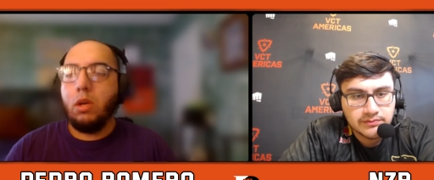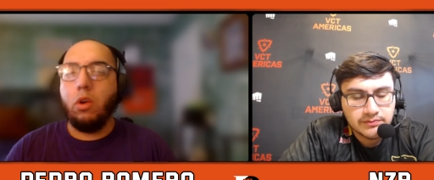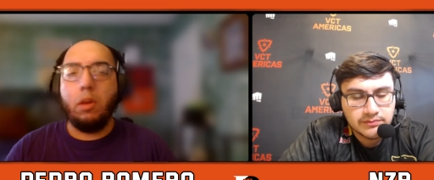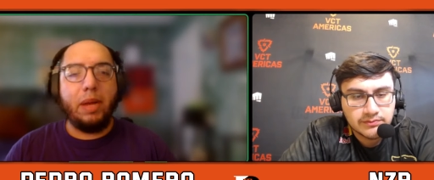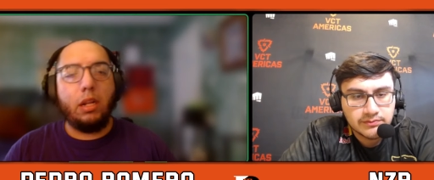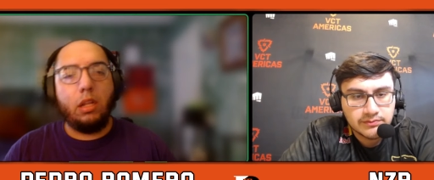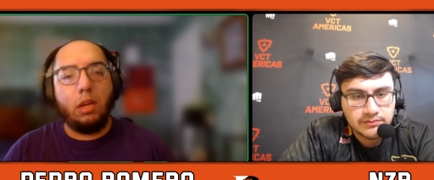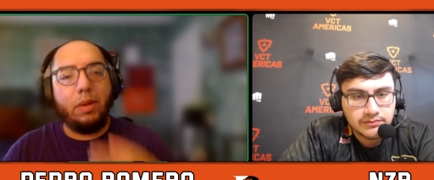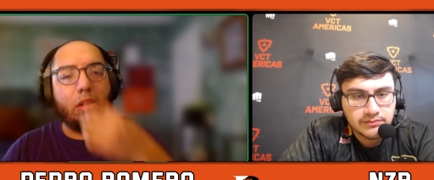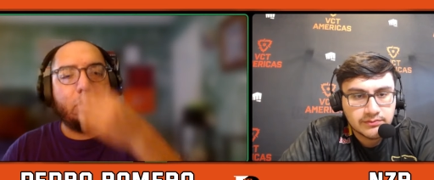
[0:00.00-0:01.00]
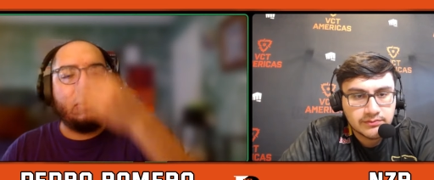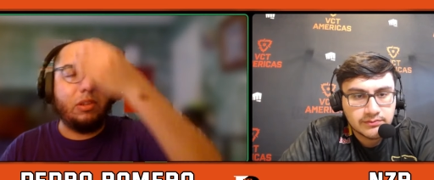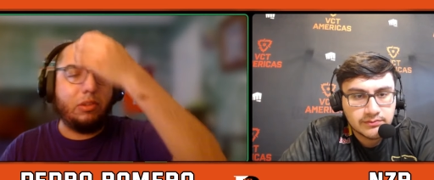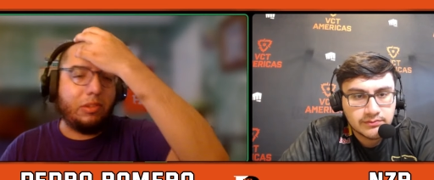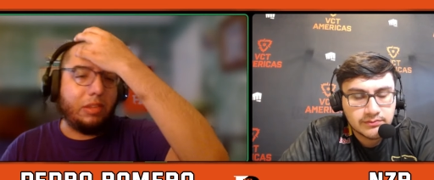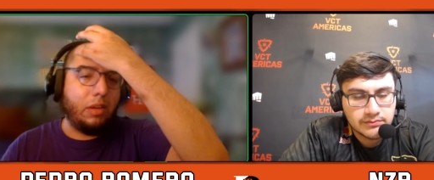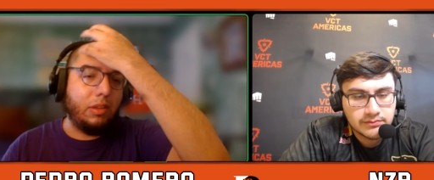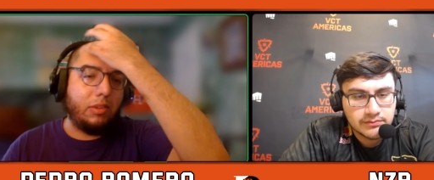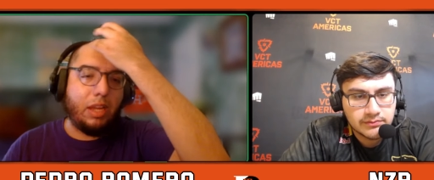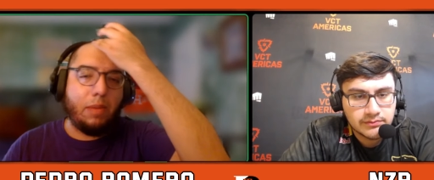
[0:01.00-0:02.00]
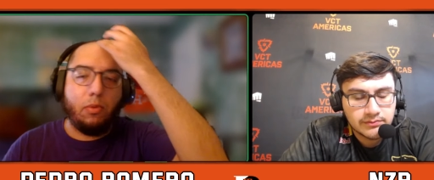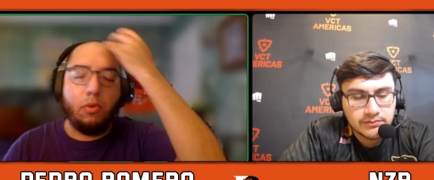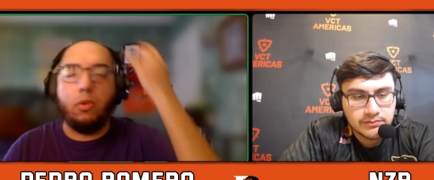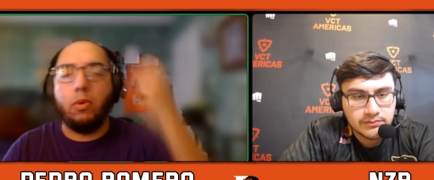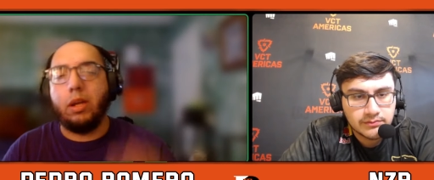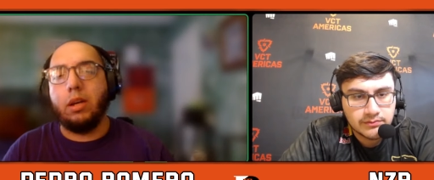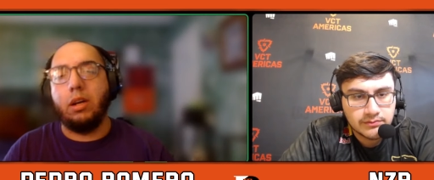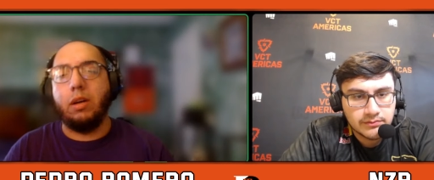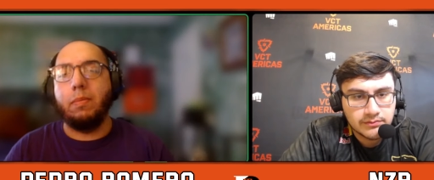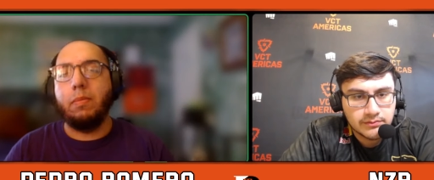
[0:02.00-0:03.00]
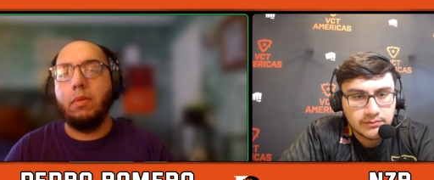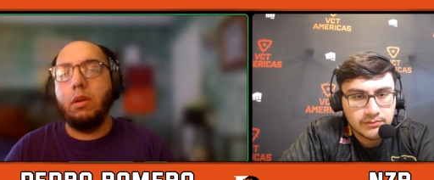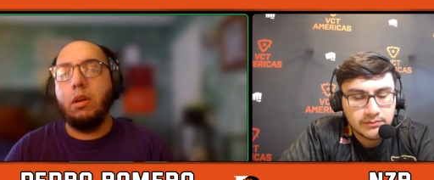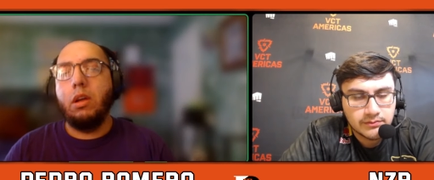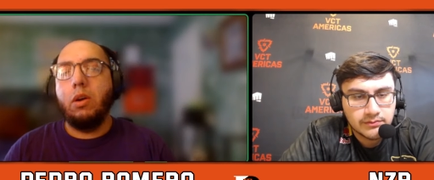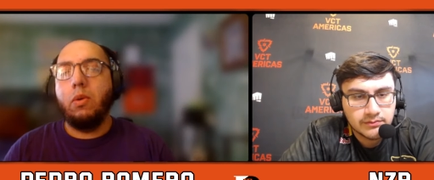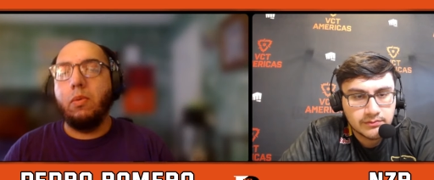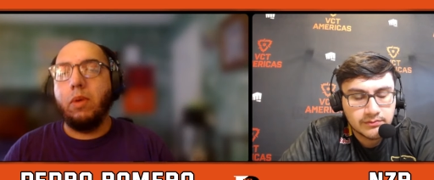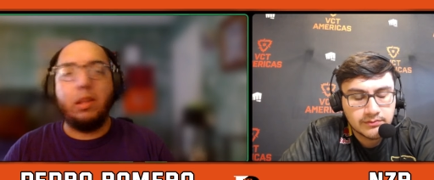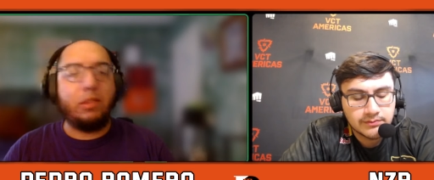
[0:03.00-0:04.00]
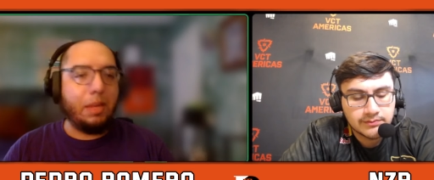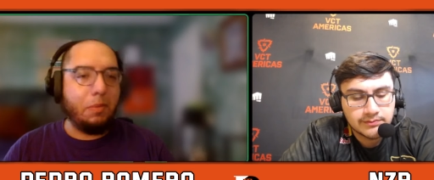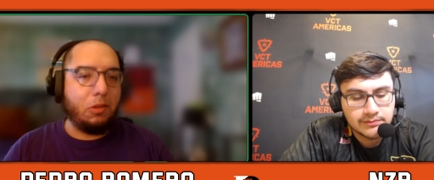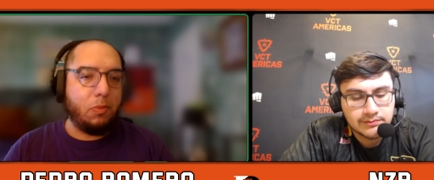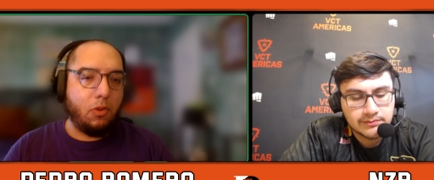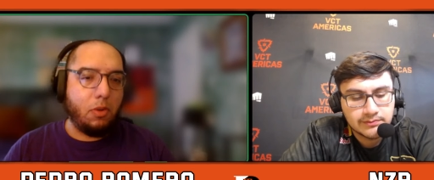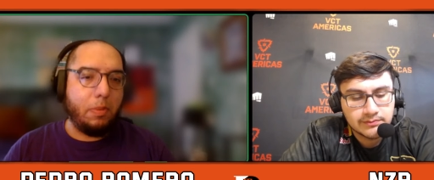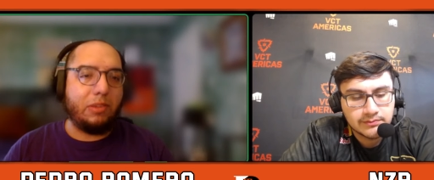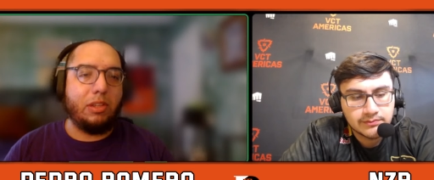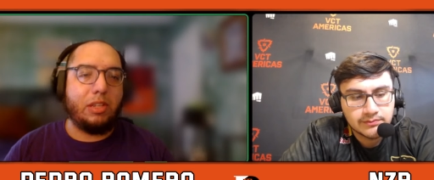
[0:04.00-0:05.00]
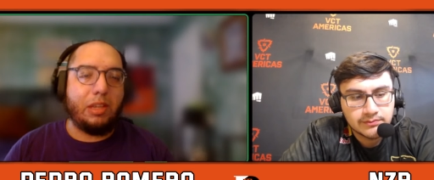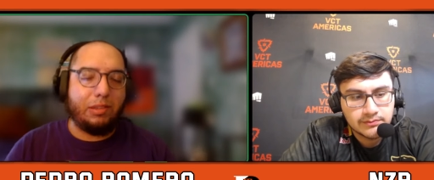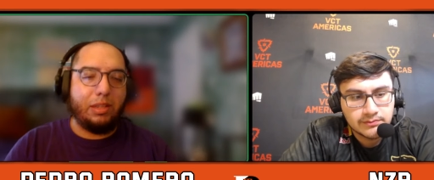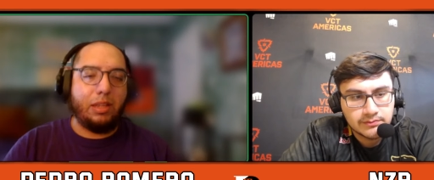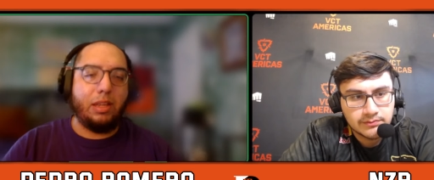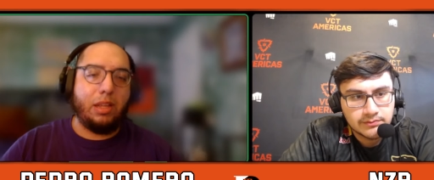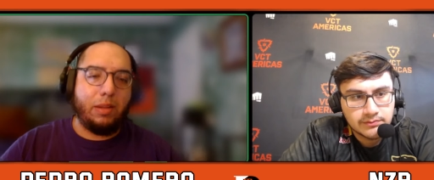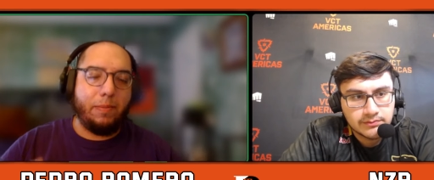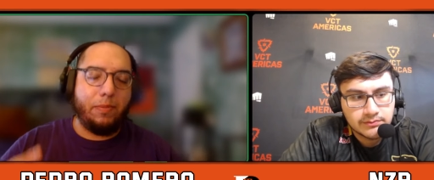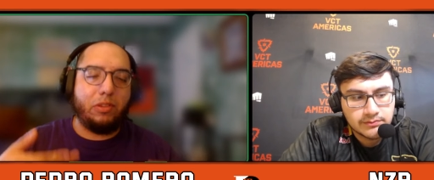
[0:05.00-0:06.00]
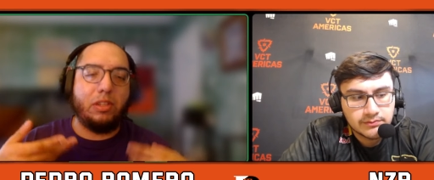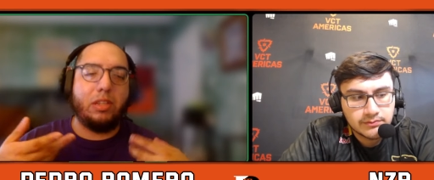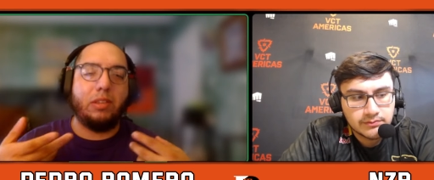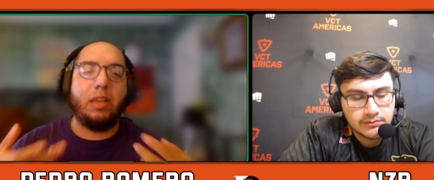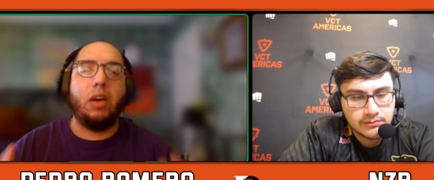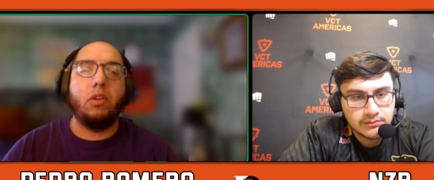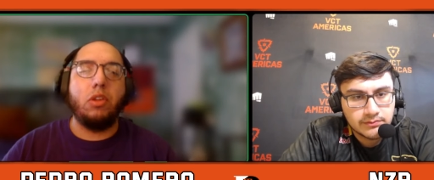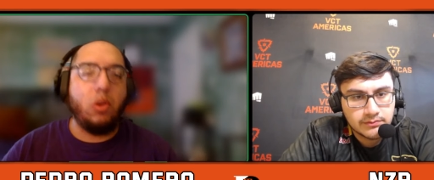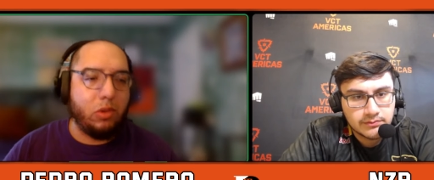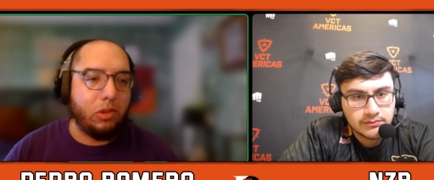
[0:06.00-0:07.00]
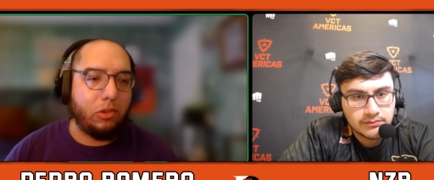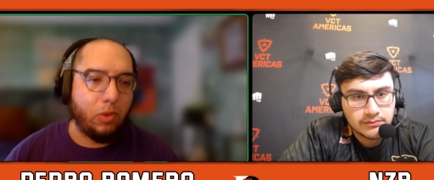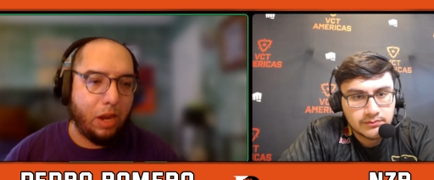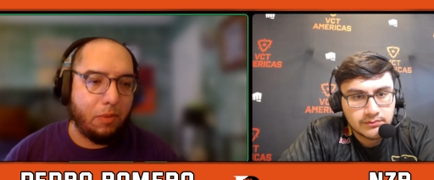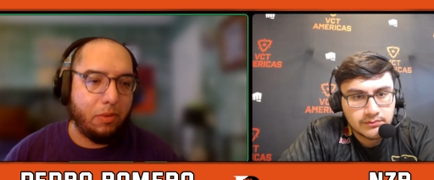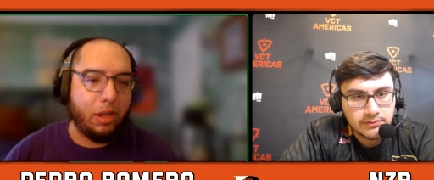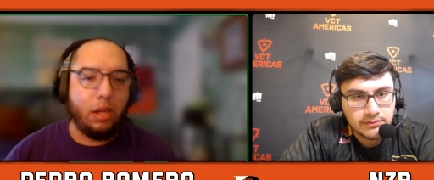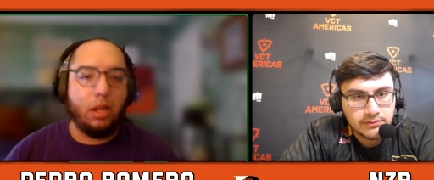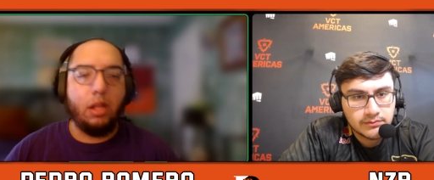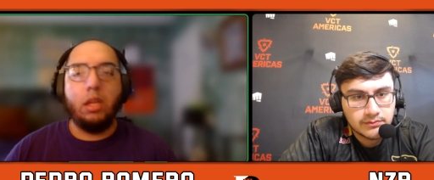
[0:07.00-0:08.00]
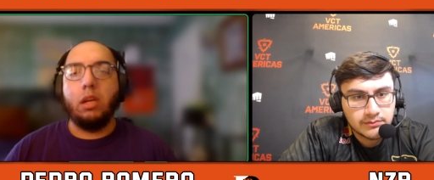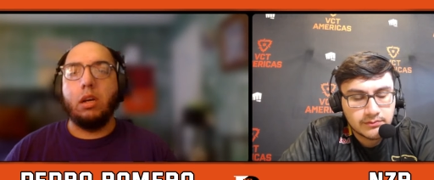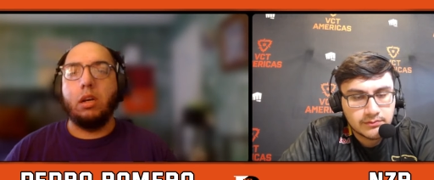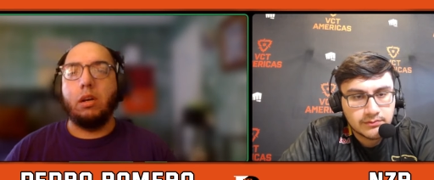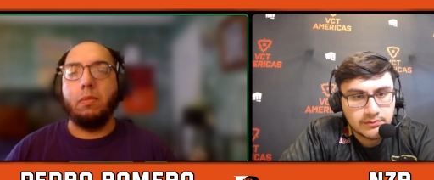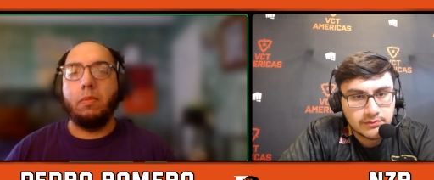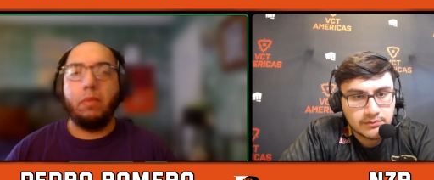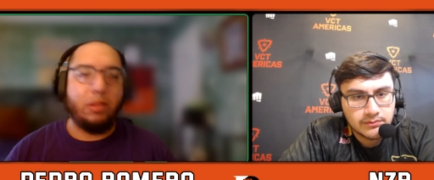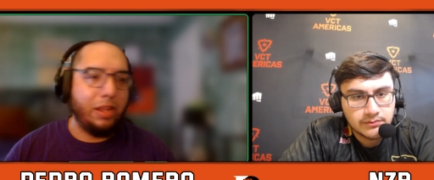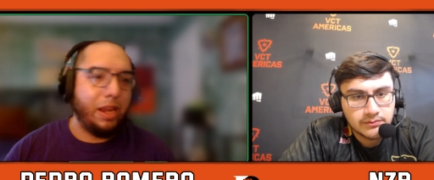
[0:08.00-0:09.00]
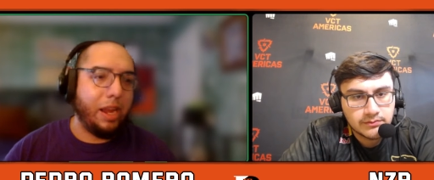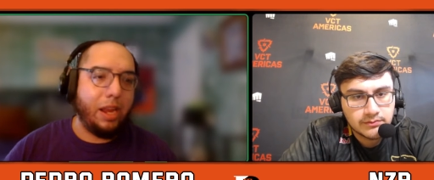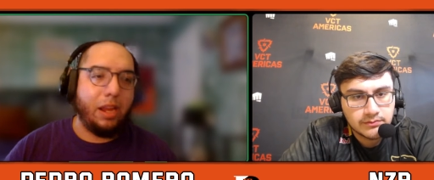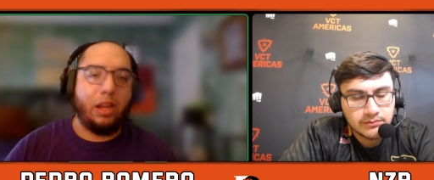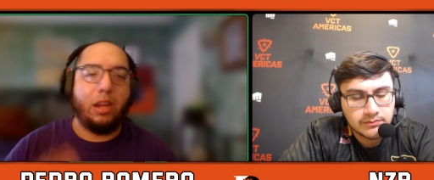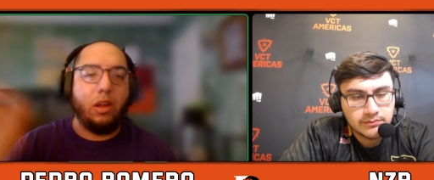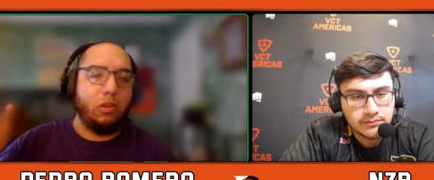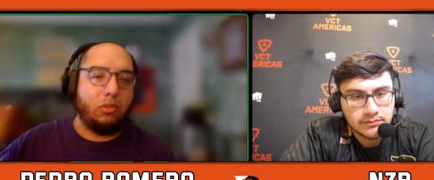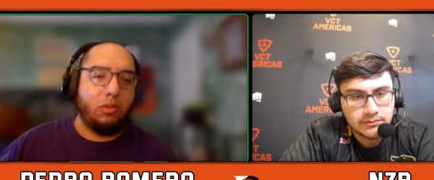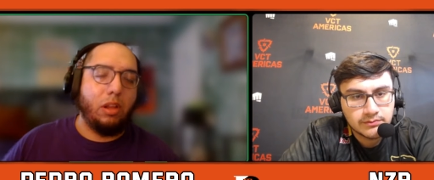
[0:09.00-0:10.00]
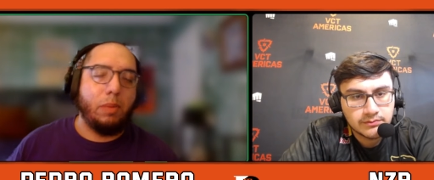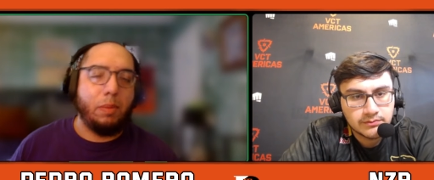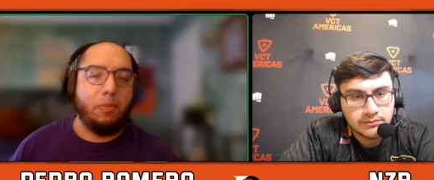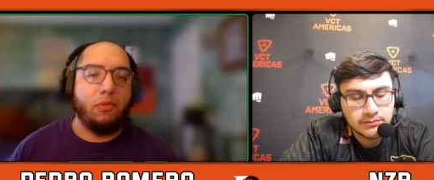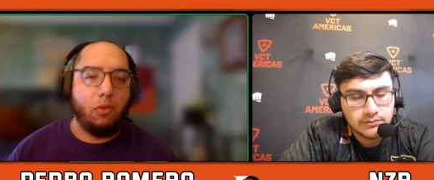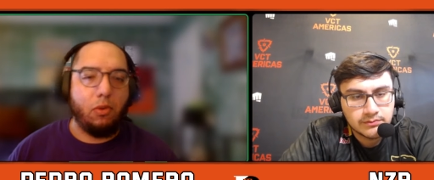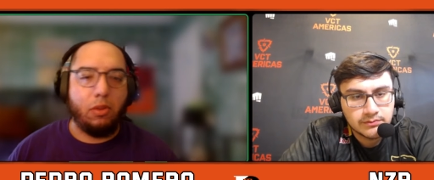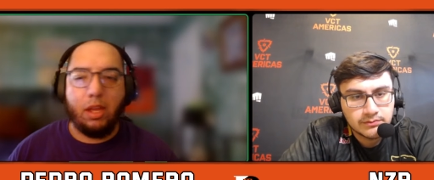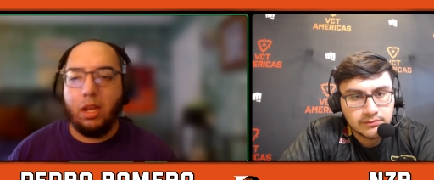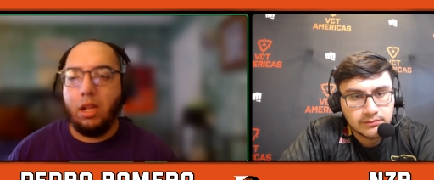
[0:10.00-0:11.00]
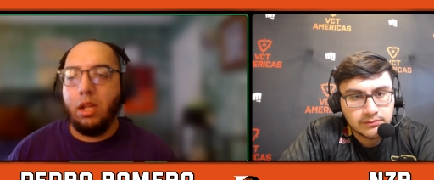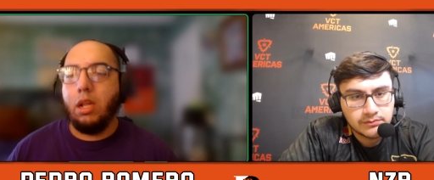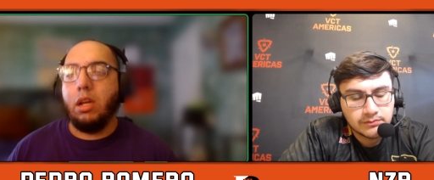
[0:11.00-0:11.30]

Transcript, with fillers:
Speaker 1: Going back a little bit onto just the state of the team, real quick. When the team is performing such as how you described it today, and then also a little bit before that,